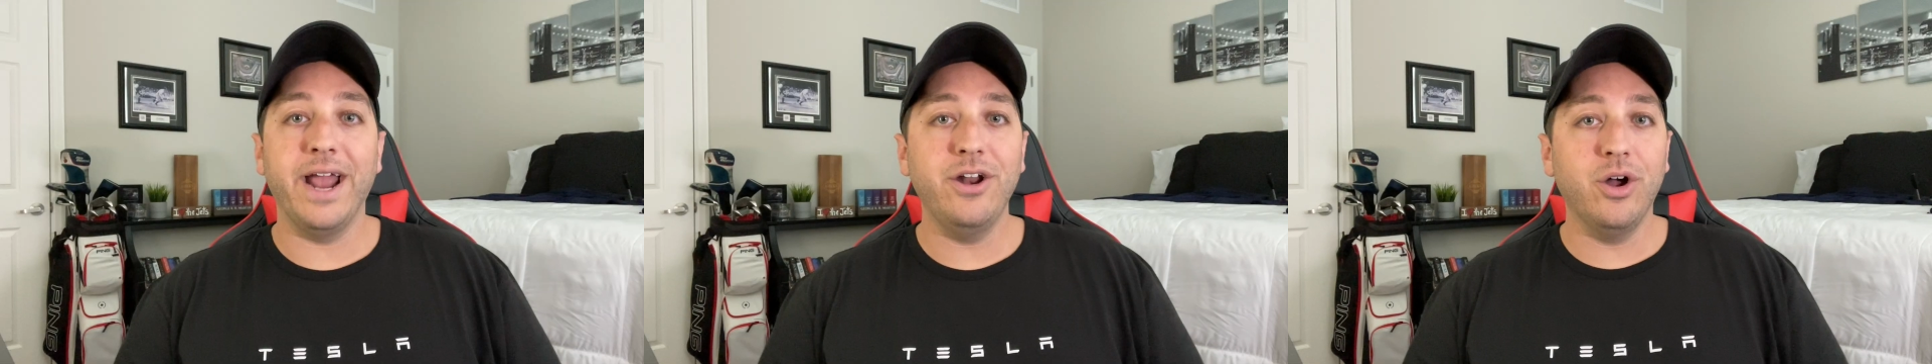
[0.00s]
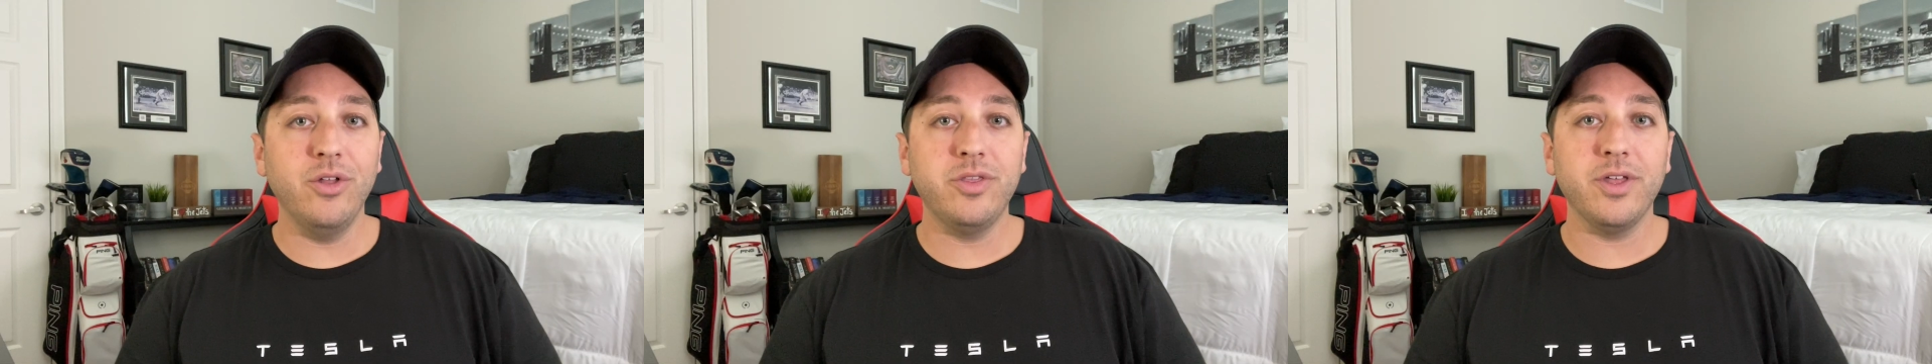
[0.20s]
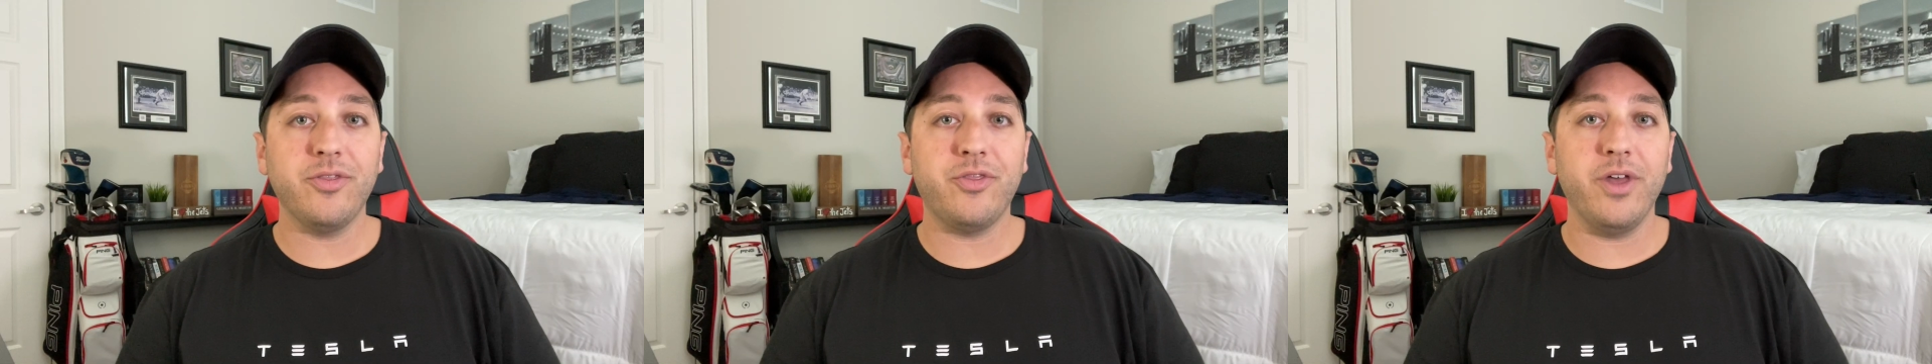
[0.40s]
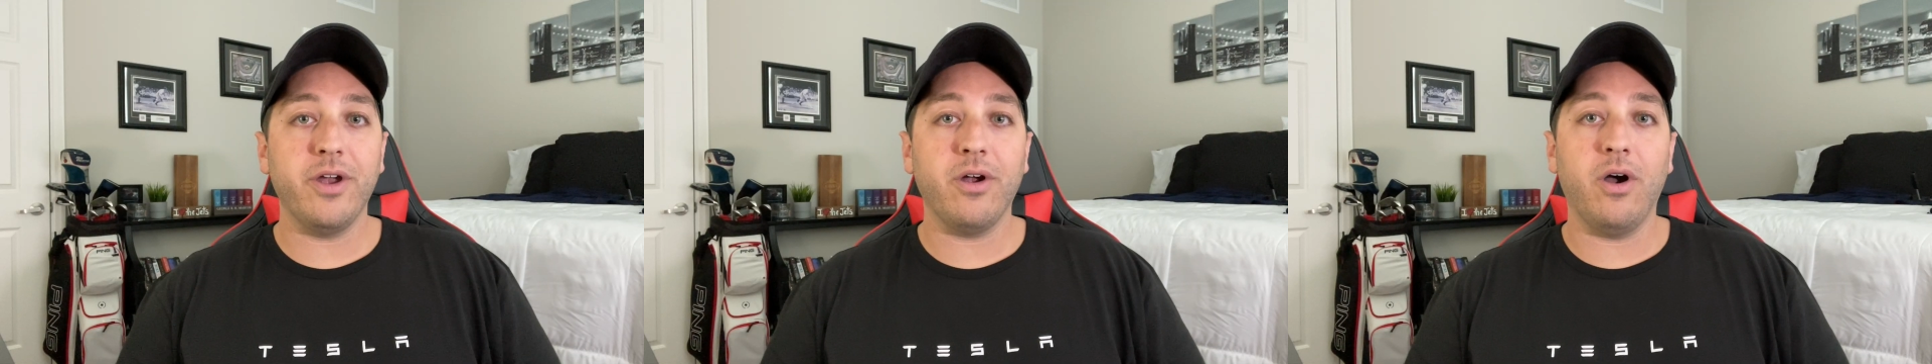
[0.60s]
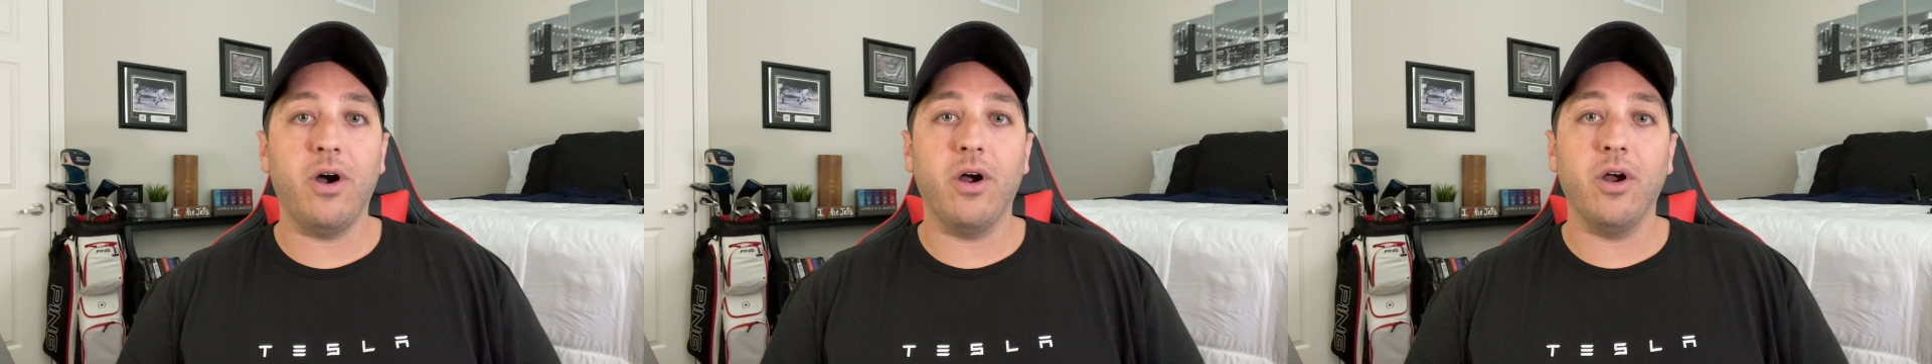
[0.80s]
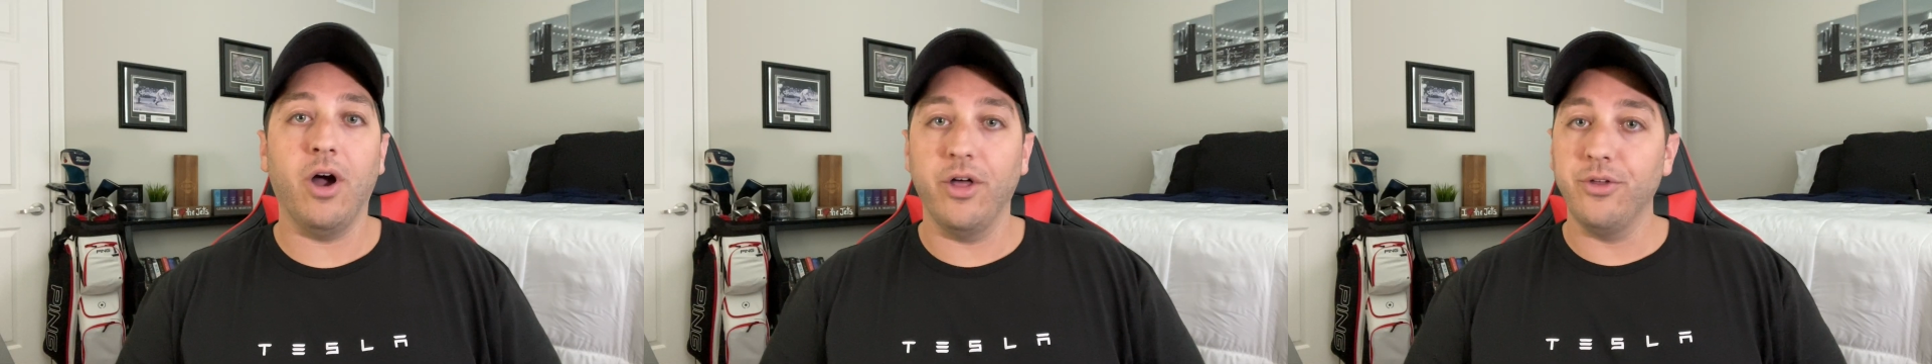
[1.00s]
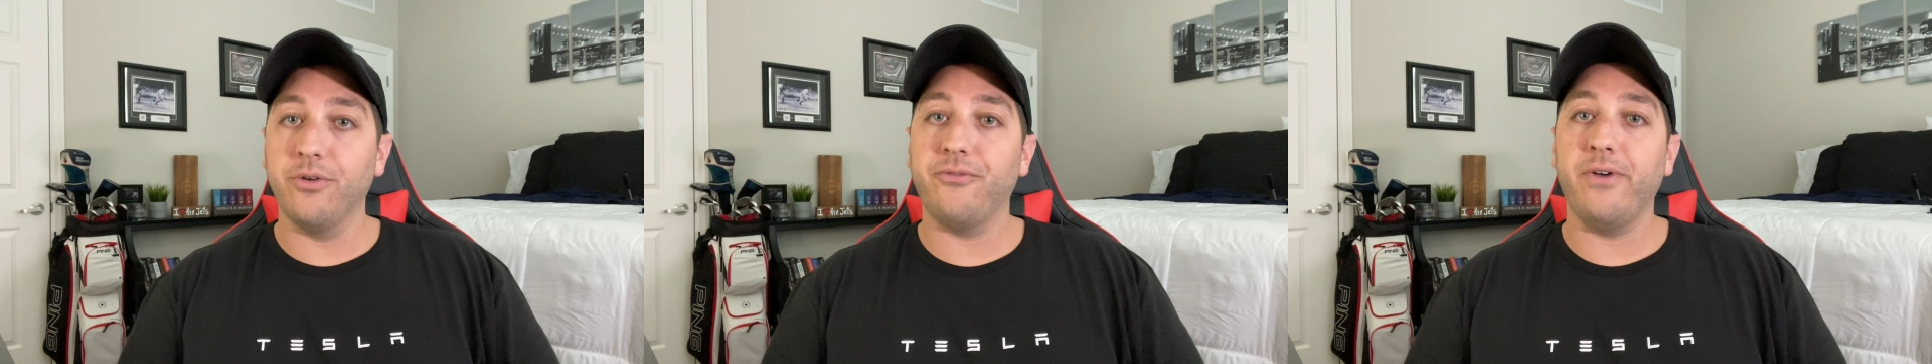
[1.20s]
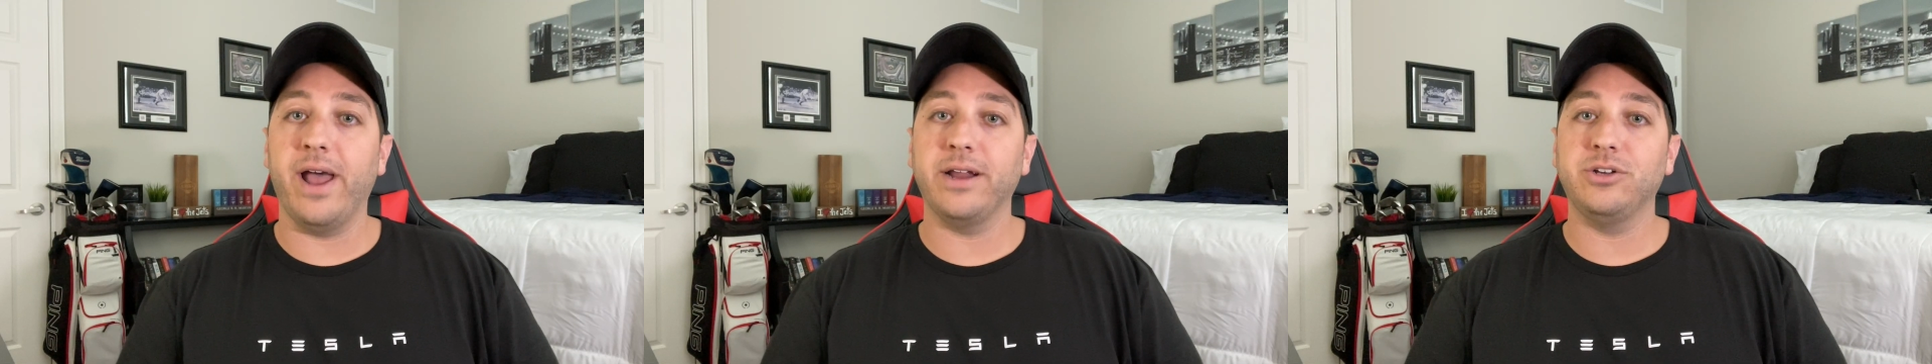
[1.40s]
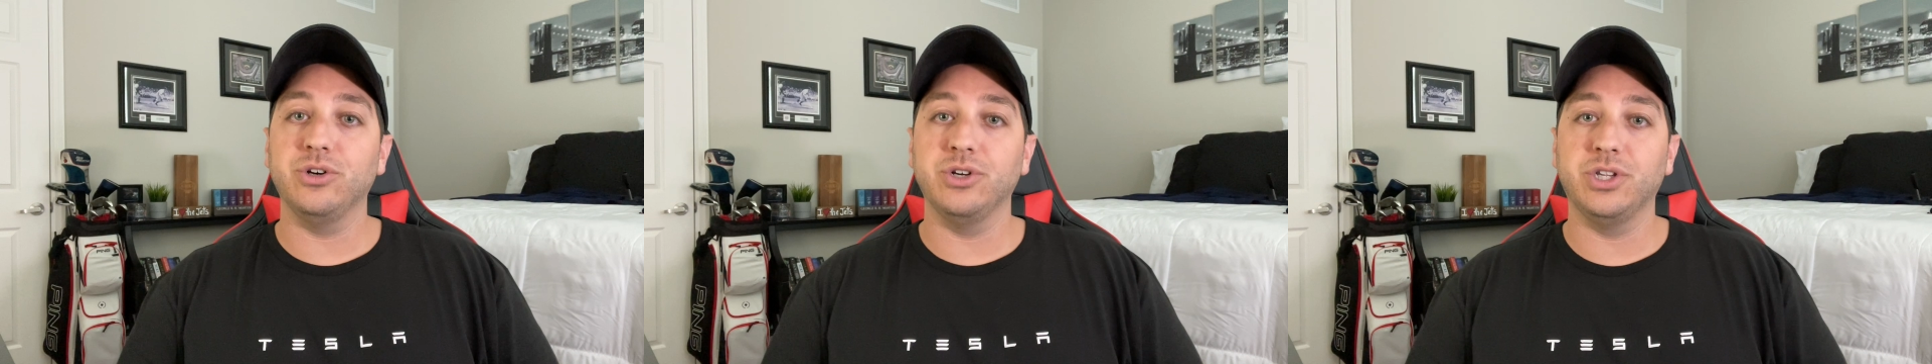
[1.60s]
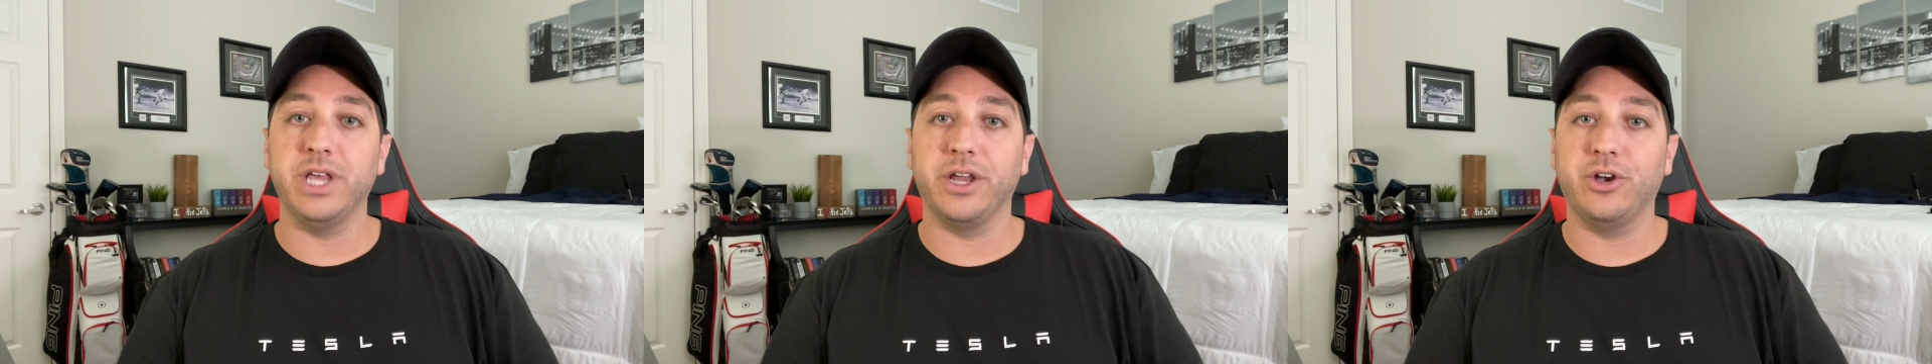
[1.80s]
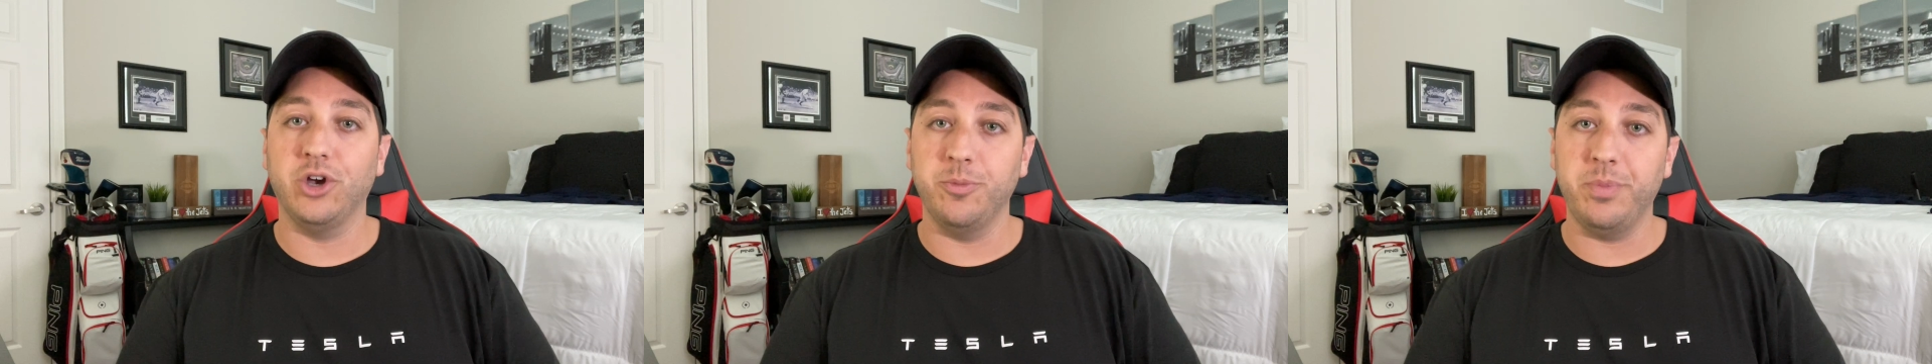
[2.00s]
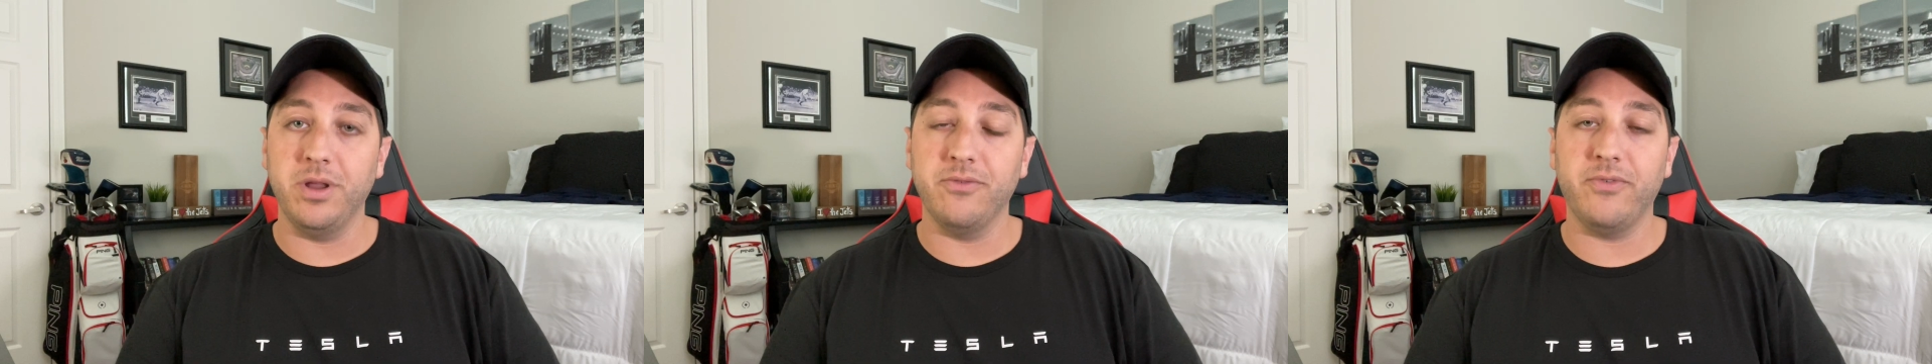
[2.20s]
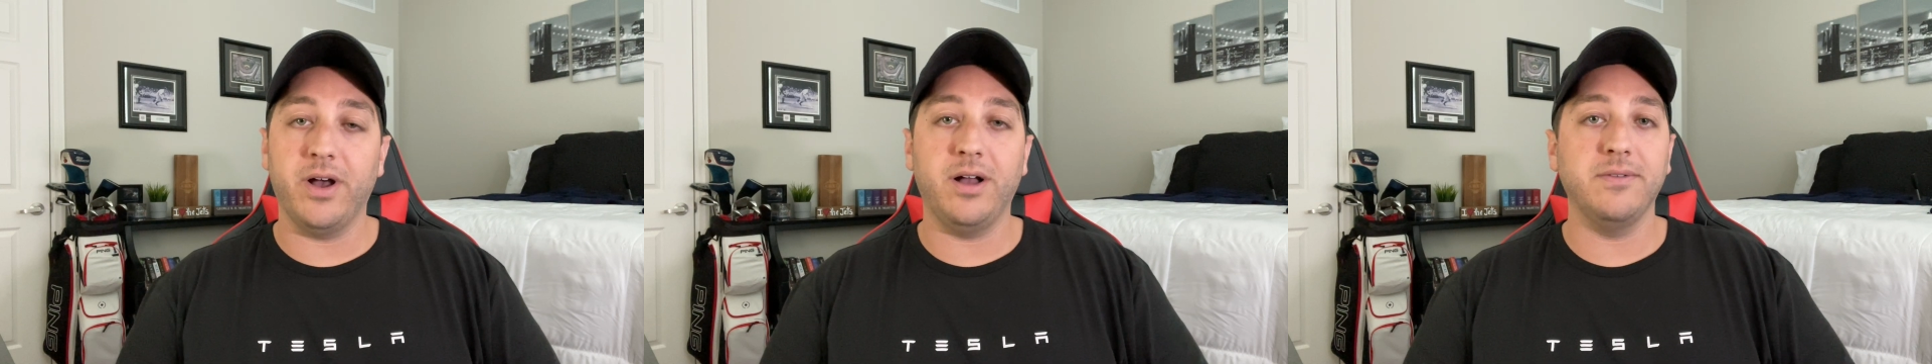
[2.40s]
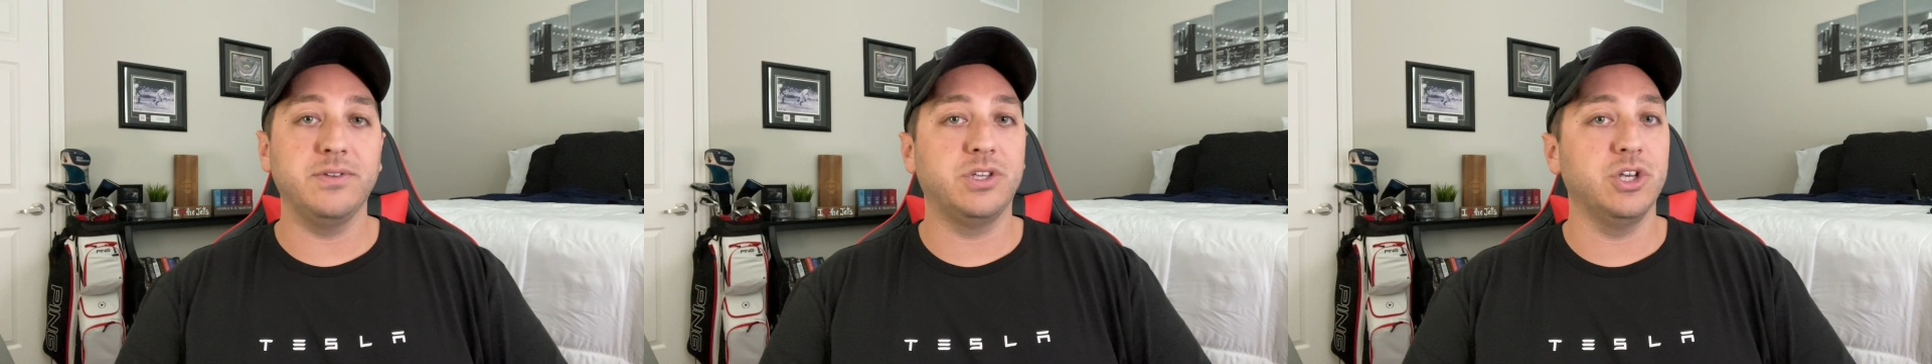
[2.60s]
know that there are other factors that could be involved,